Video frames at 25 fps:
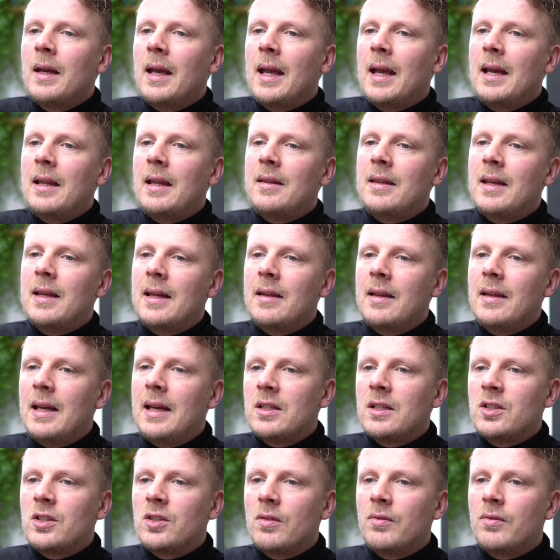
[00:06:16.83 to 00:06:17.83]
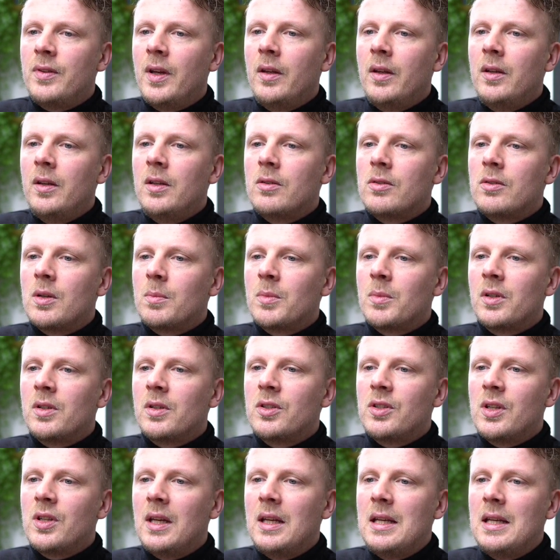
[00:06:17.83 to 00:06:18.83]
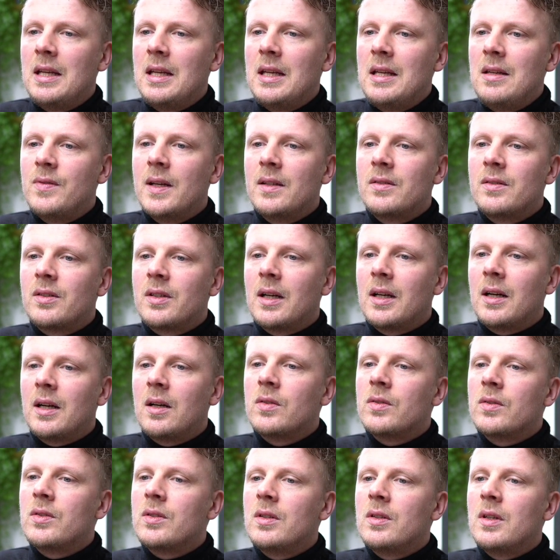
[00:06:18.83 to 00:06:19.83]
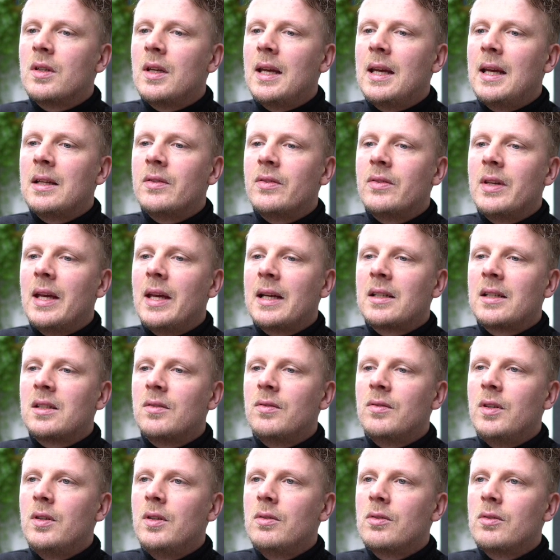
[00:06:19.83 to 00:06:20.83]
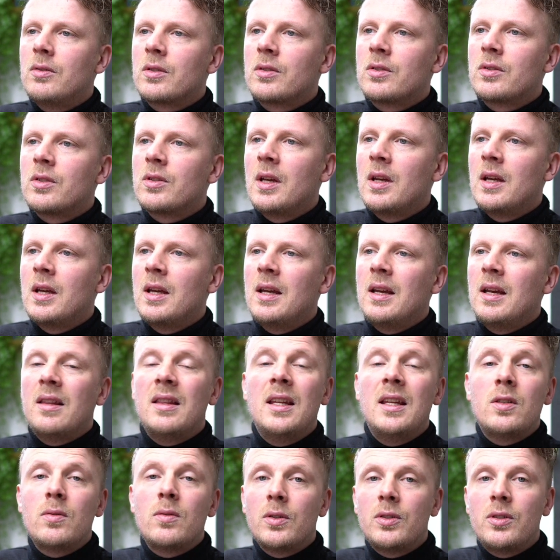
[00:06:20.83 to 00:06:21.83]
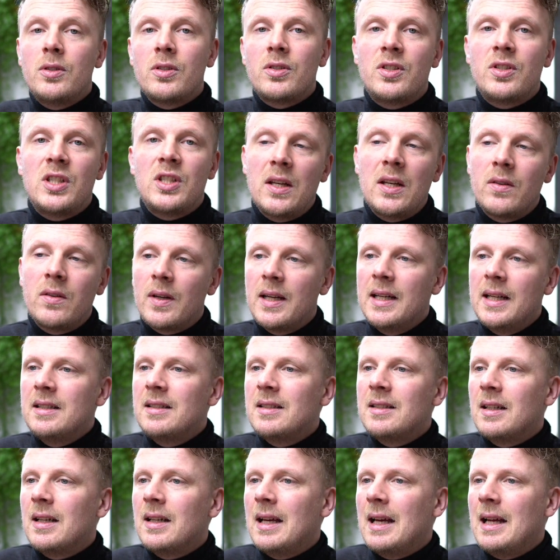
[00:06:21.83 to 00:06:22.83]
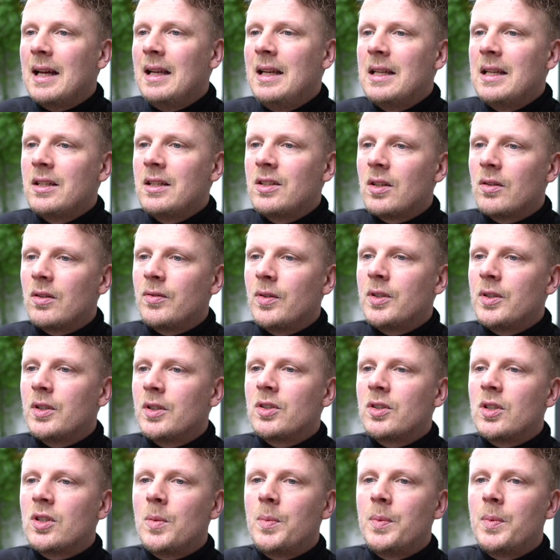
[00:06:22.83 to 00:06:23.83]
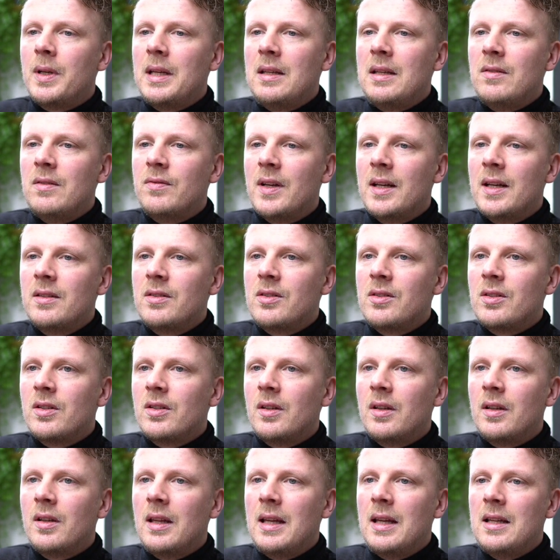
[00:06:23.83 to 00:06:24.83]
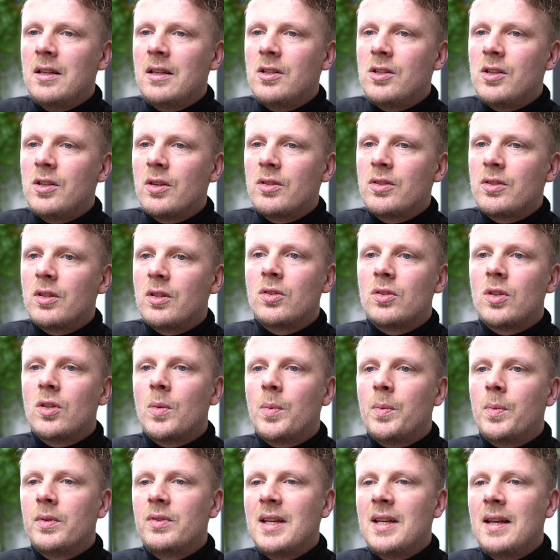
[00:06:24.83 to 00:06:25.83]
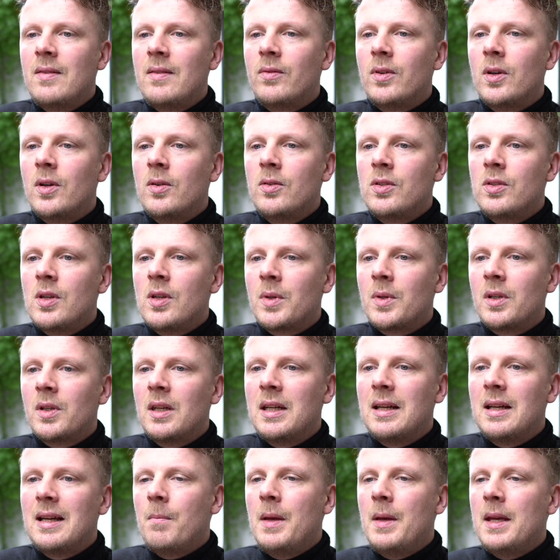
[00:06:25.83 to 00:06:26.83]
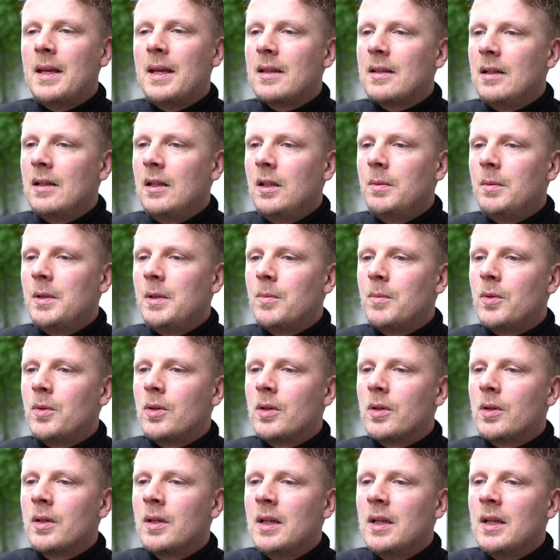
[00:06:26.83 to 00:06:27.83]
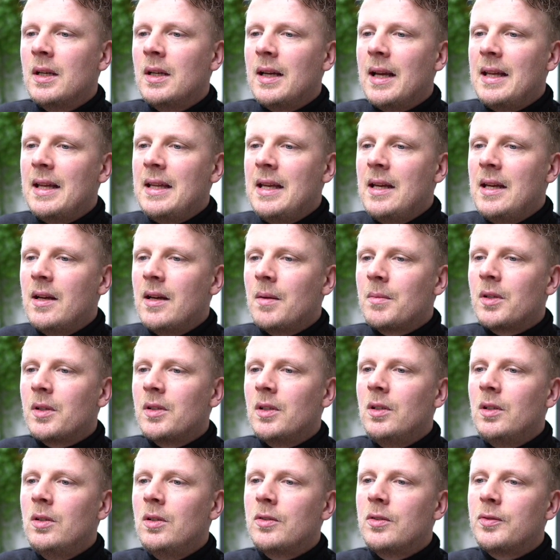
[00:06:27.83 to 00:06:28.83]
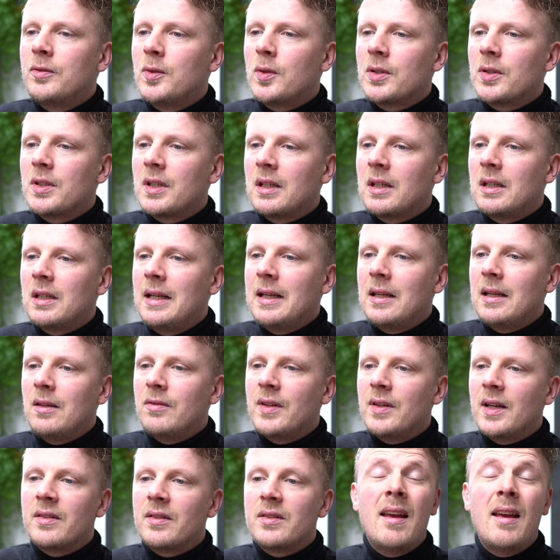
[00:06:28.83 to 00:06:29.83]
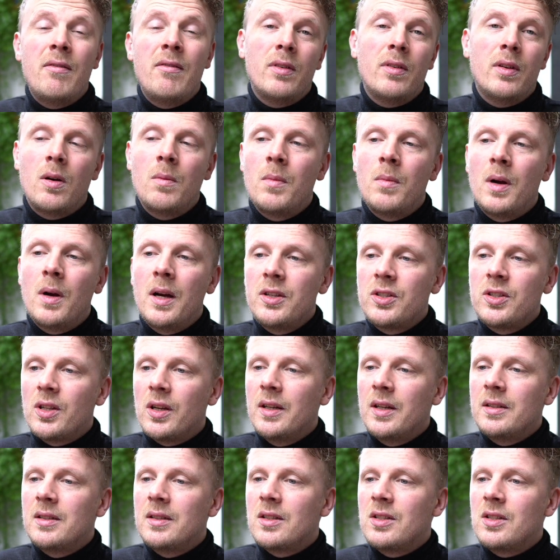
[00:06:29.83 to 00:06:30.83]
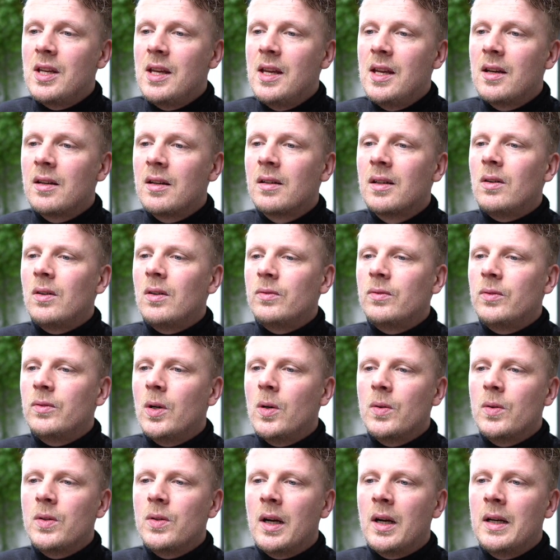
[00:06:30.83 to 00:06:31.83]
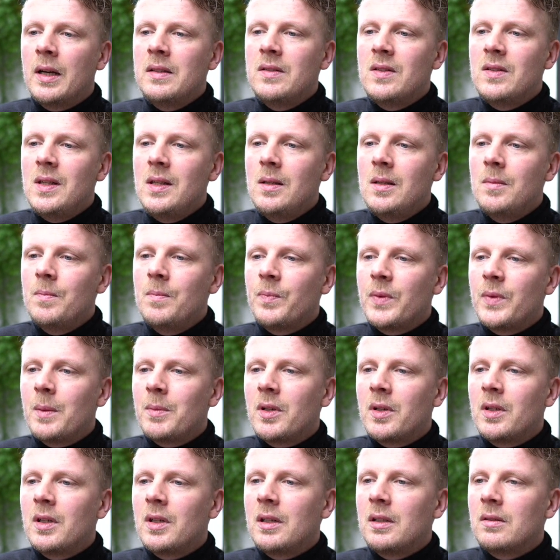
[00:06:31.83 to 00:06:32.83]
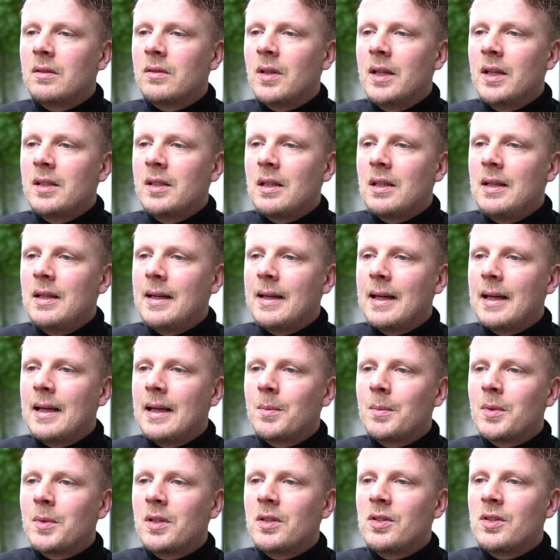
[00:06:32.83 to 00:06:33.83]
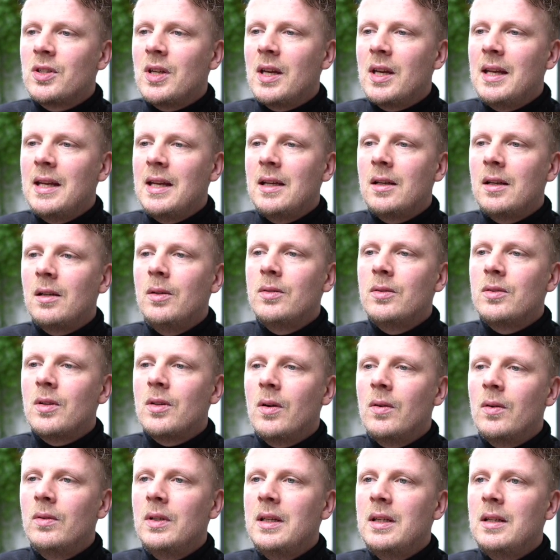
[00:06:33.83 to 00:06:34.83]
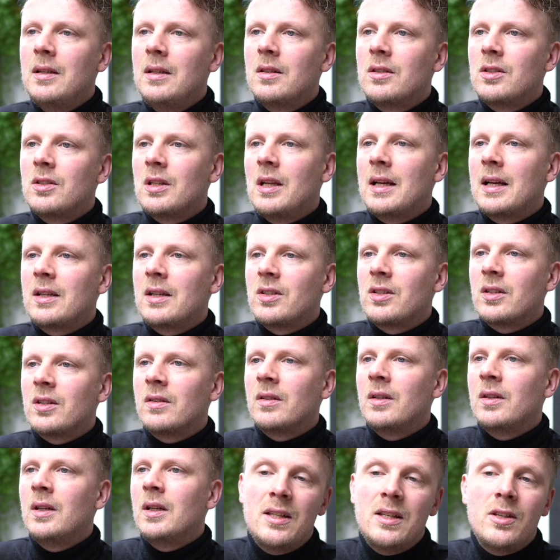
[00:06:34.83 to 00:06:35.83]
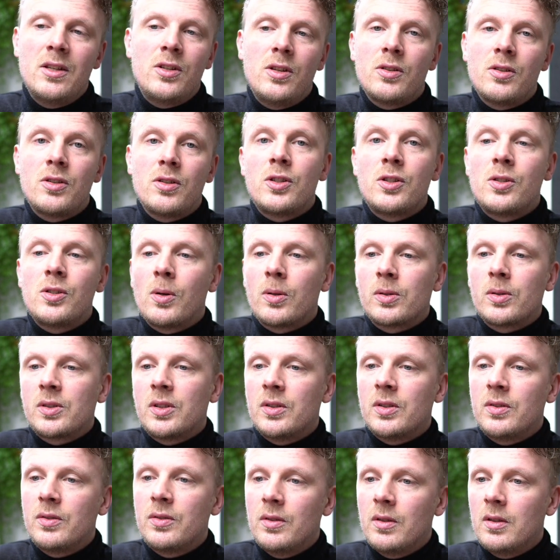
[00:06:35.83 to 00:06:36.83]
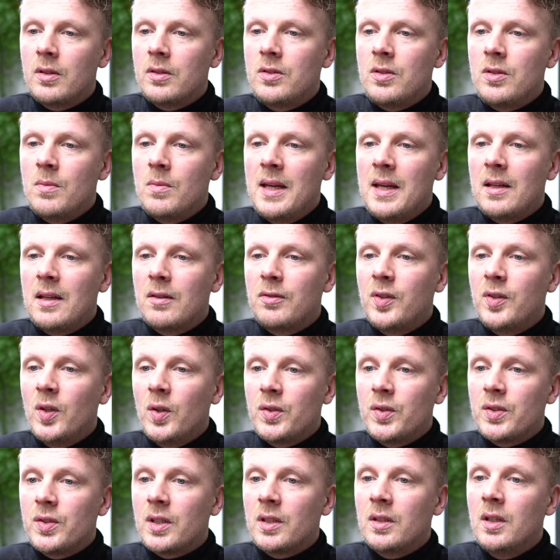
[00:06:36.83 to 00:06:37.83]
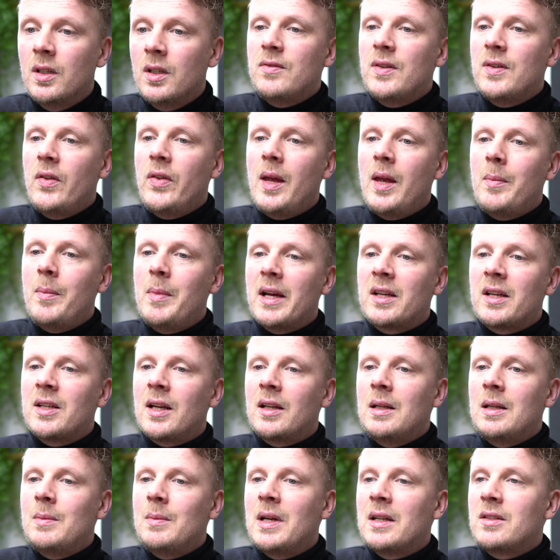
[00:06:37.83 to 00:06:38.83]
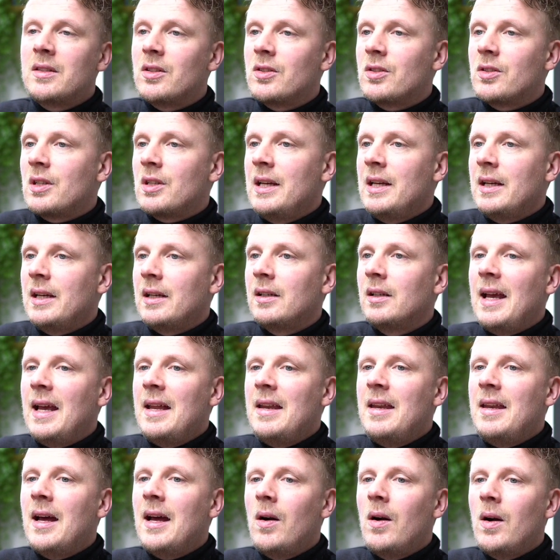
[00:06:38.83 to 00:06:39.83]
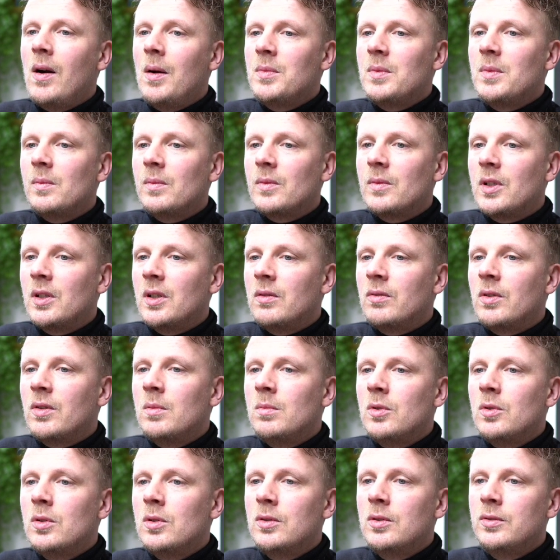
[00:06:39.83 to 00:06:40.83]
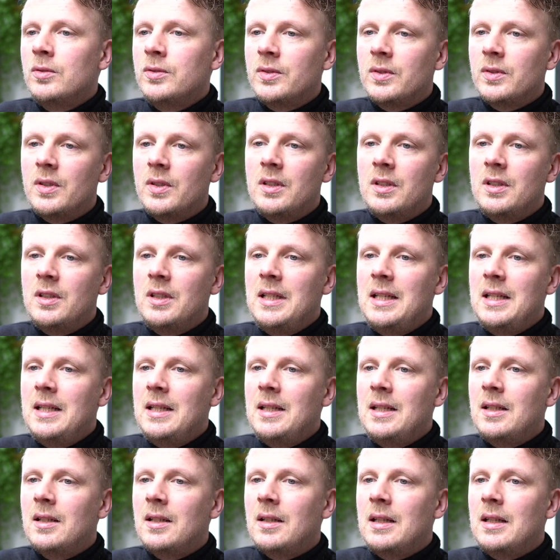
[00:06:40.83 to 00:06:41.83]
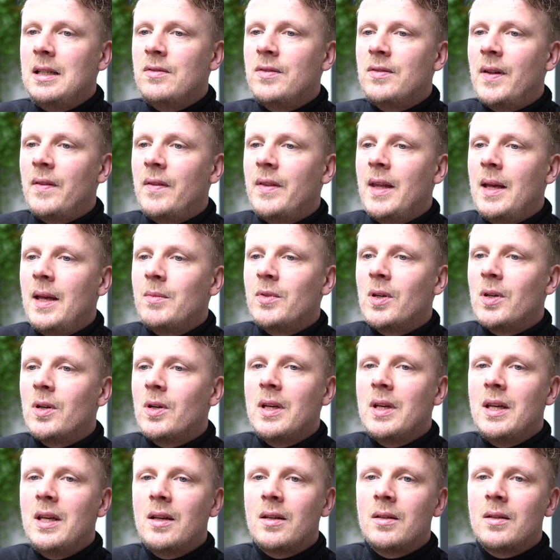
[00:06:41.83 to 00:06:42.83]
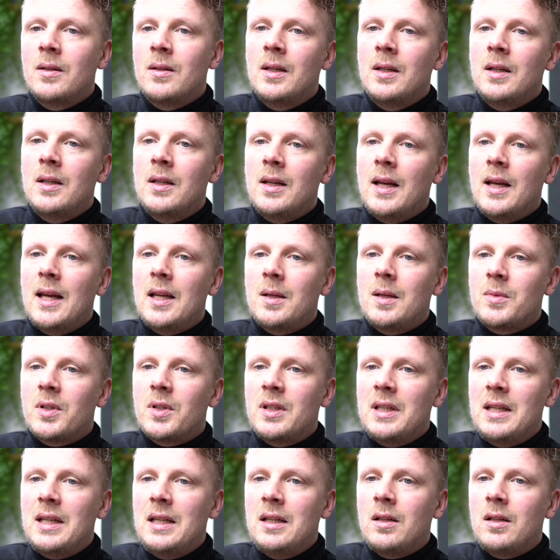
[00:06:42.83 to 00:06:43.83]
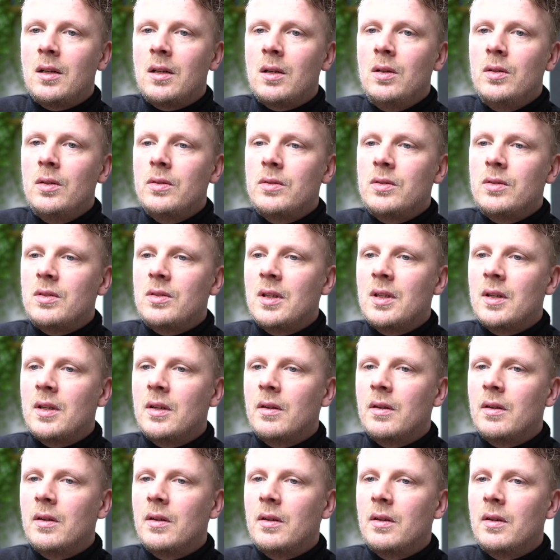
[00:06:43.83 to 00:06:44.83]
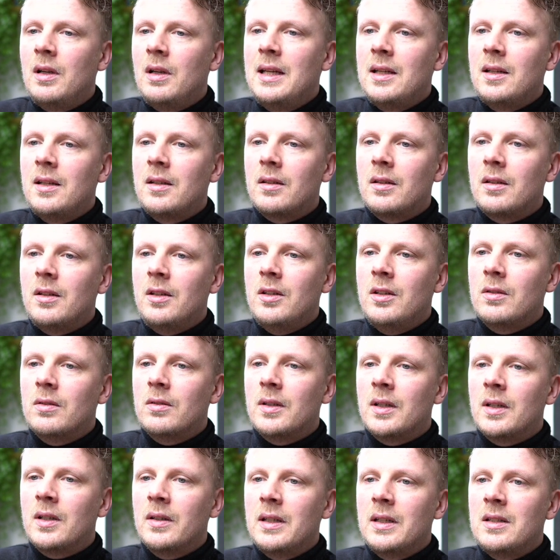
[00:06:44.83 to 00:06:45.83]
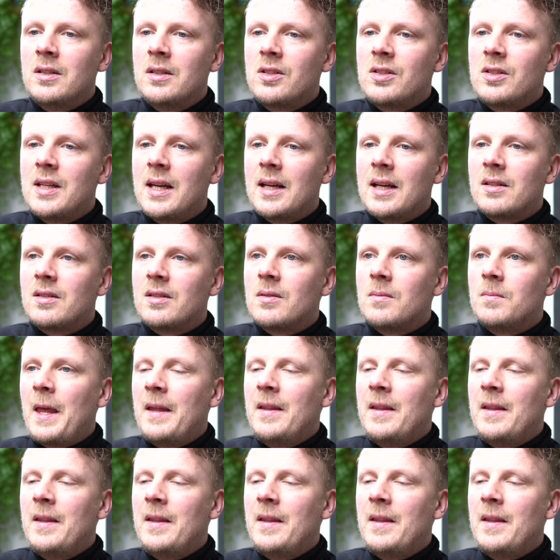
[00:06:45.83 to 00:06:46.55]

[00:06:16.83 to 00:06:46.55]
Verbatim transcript: And then as values, I'm gonna say event count and active users. This will just generate a list of all the top events. It's just the top 10 rows. I'm gonna make it a little bit more. And here I'm gonna look for the click event. And on my side, it's here on row 19. I'm gonna right click and I'm gonna say include only selection. This is just a shortcut to make a filter event name exactly matches click. And now I'm going to remove the event name row here and I'm going to include the link URL instead.